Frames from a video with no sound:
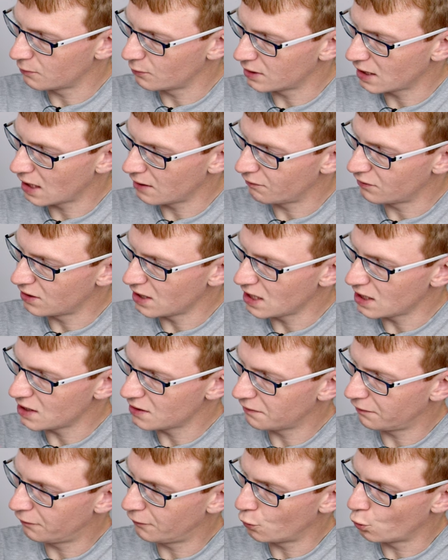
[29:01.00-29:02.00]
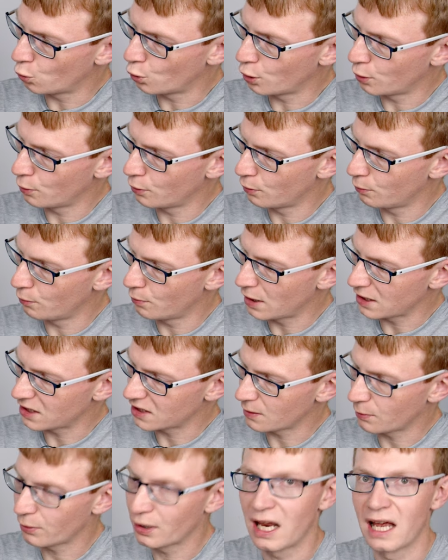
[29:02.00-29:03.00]
we would have these four
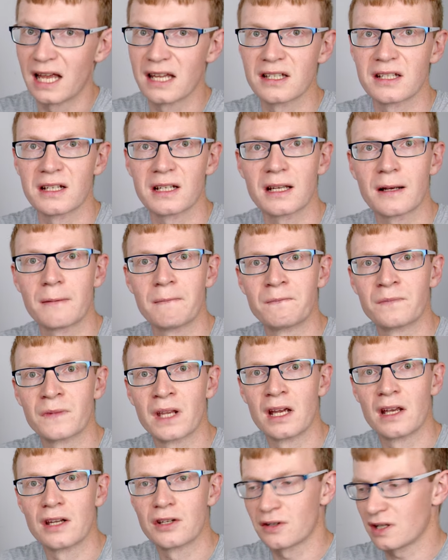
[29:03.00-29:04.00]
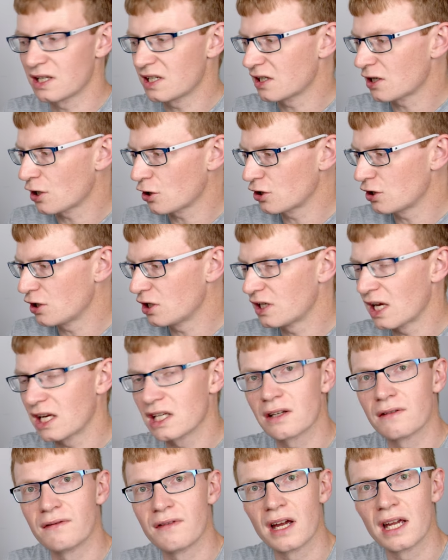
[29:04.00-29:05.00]
bits of plastic. So this is how you
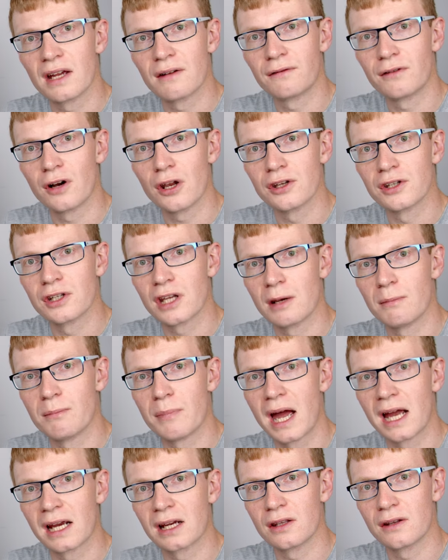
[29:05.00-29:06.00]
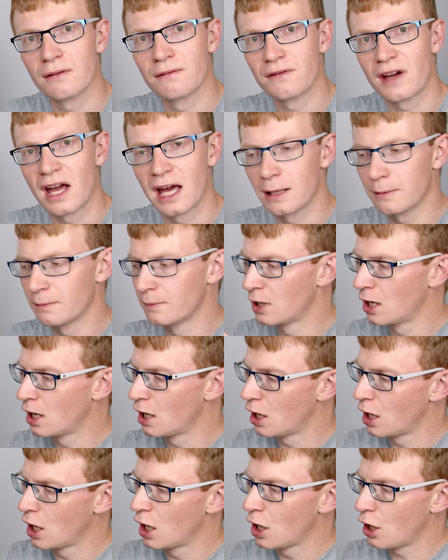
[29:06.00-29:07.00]
identify a front and back of the fan.
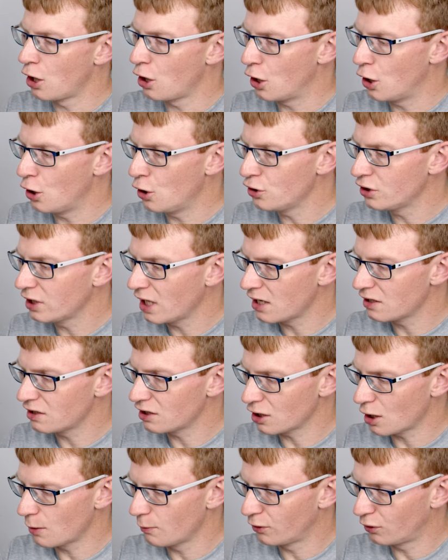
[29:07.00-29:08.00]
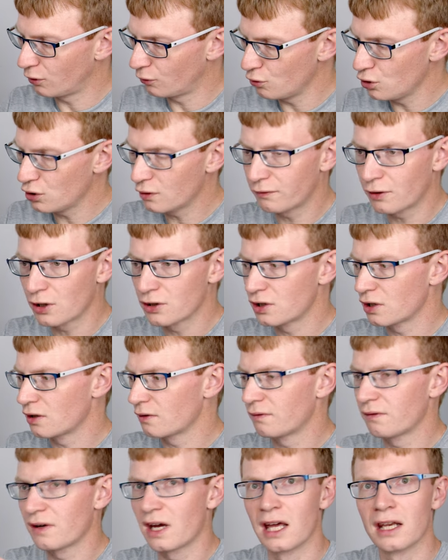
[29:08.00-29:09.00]
Air tends to come through the front of the
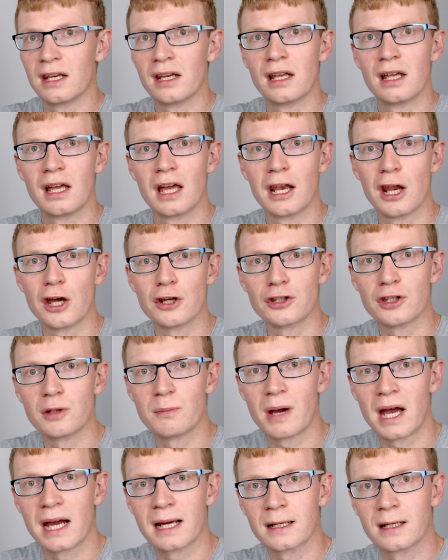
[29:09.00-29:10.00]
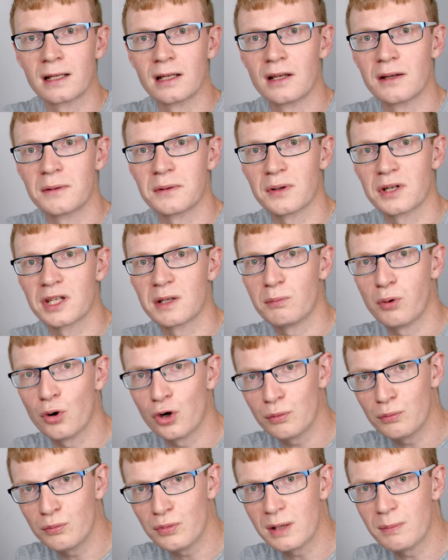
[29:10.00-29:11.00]
fan and out the back. So it's
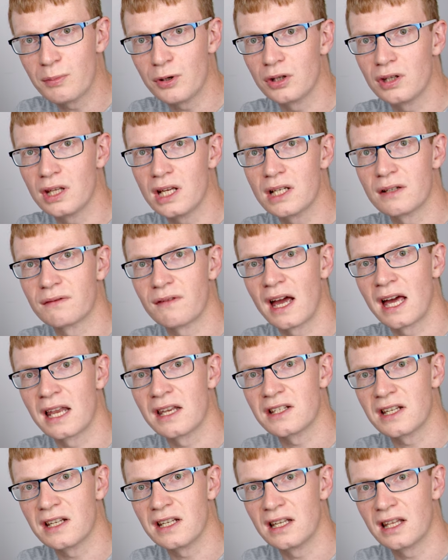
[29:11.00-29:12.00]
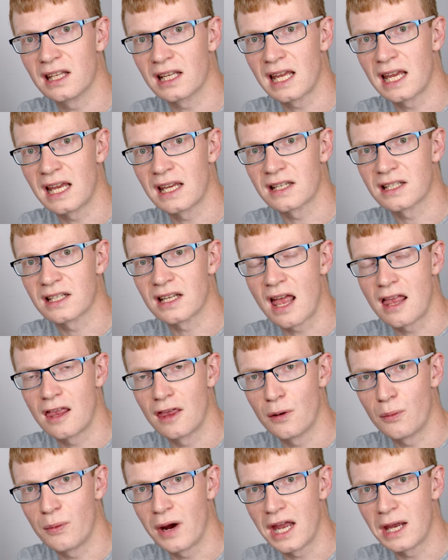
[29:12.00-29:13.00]
important we put these fans into the case in
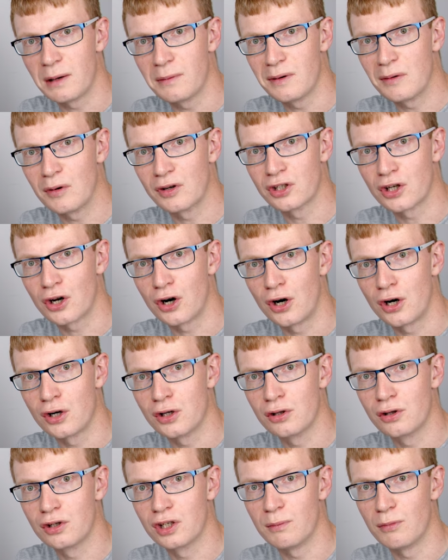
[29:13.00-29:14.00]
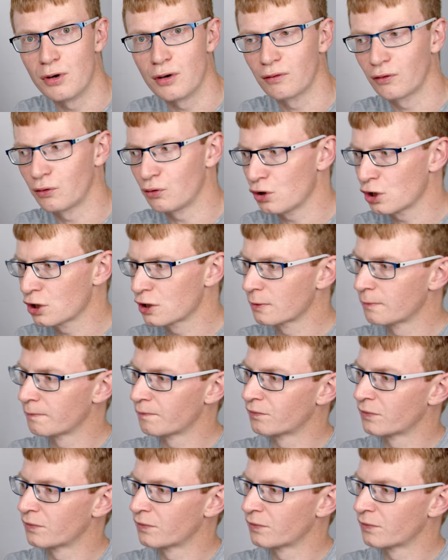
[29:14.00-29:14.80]
the way we want air to move through it.